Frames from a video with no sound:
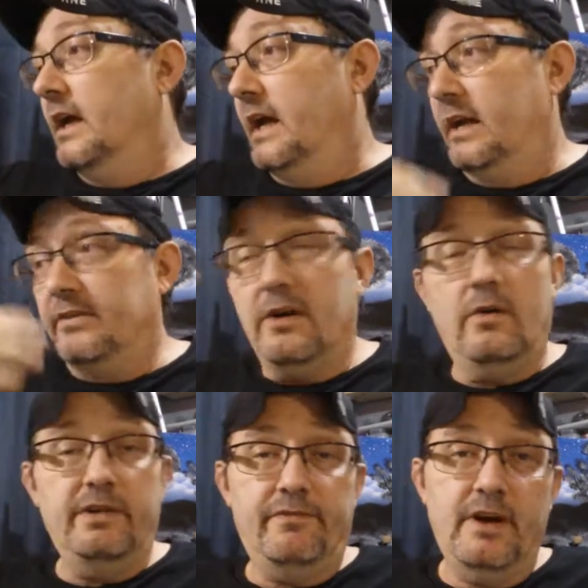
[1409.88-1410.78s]
And as
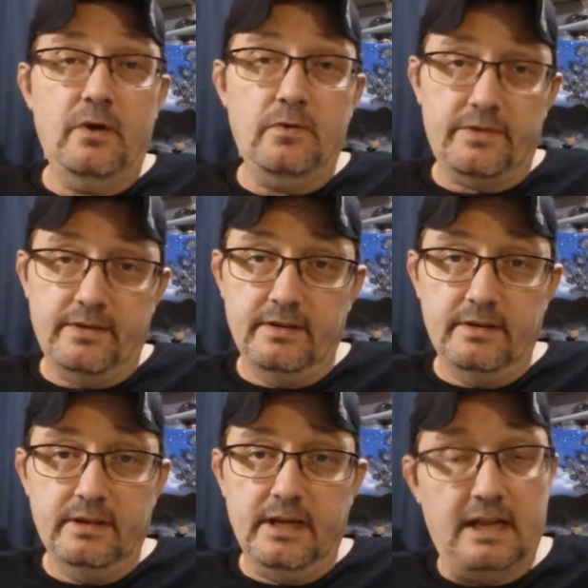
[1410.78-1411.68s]
always, folks,
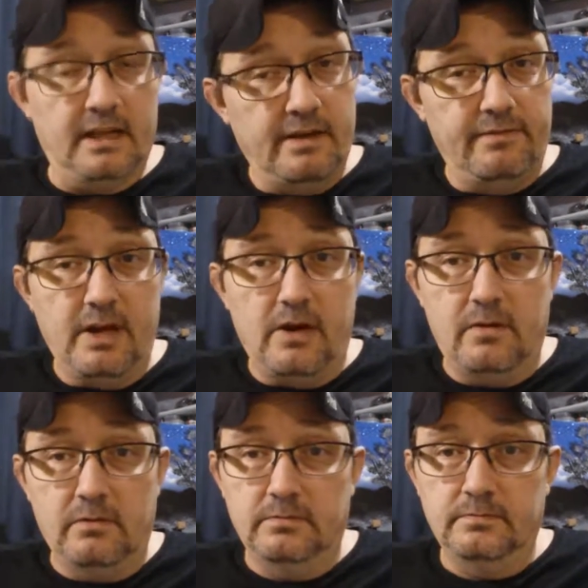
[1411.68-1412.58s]
I love
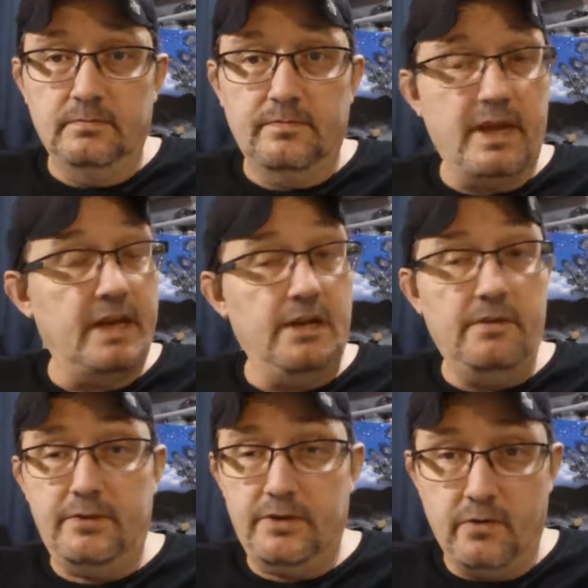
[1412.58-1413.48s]
y'all. Thank
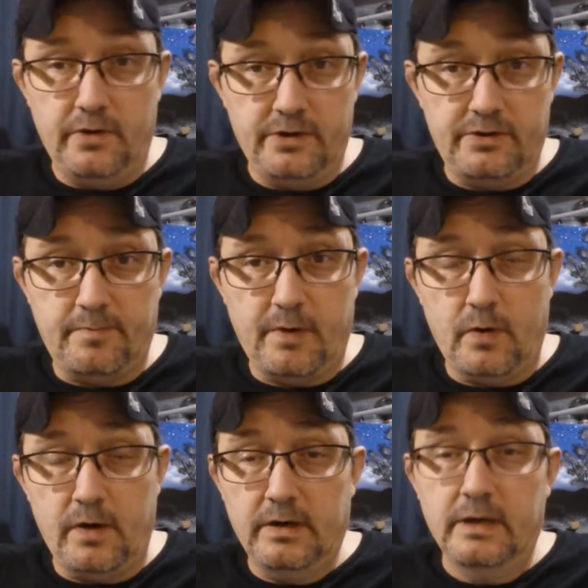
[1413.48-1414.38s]
you for showing your
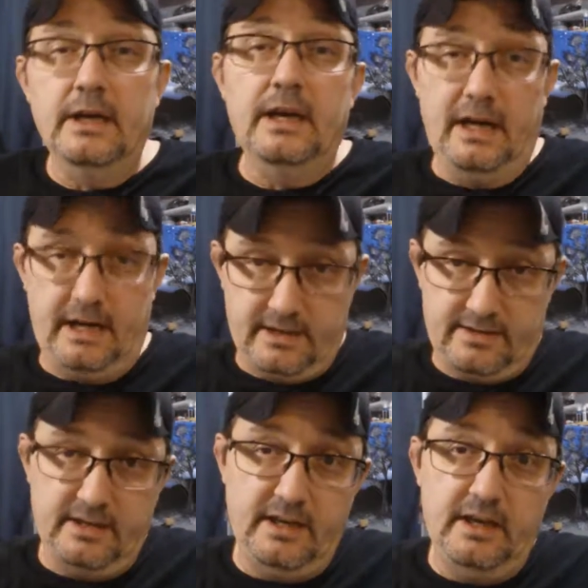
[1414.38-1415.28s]
support, and I'll
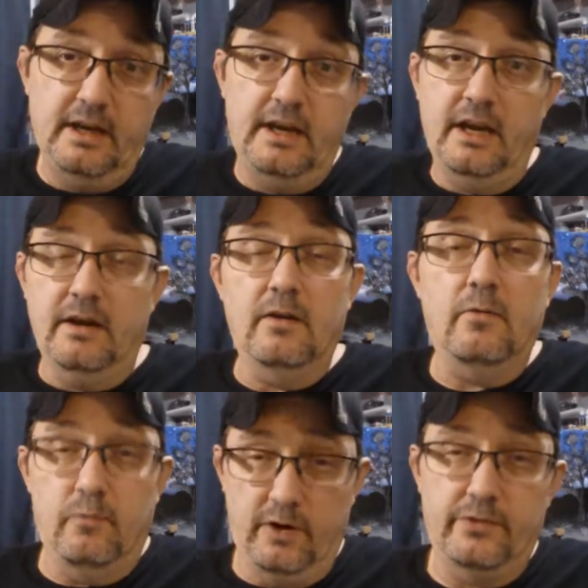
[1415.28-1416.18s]
see you again
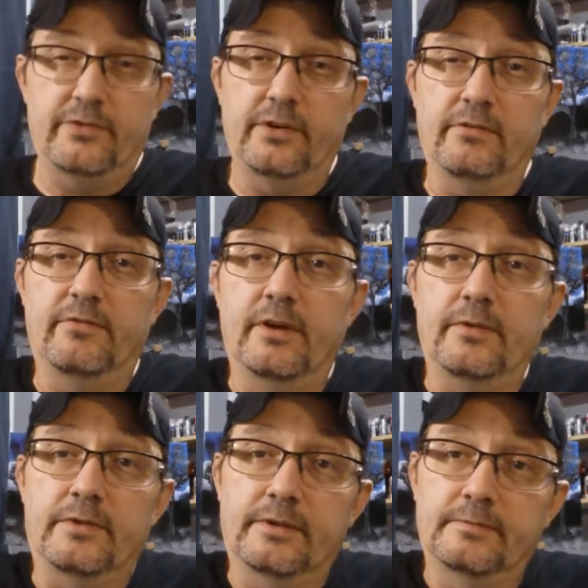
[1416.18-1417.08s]
real soon,
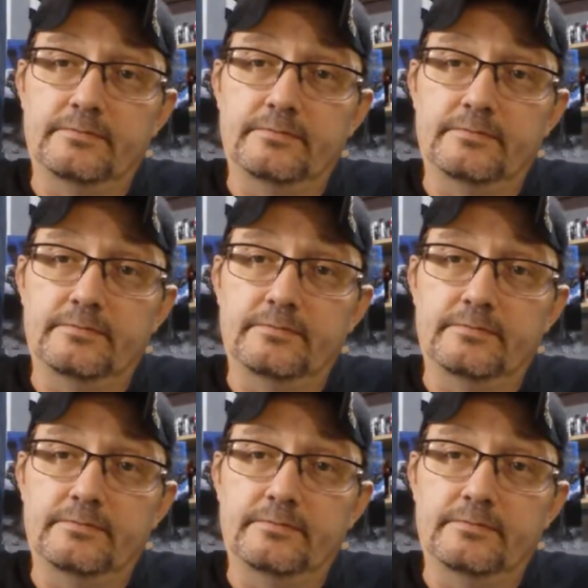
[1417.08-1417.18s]
folks.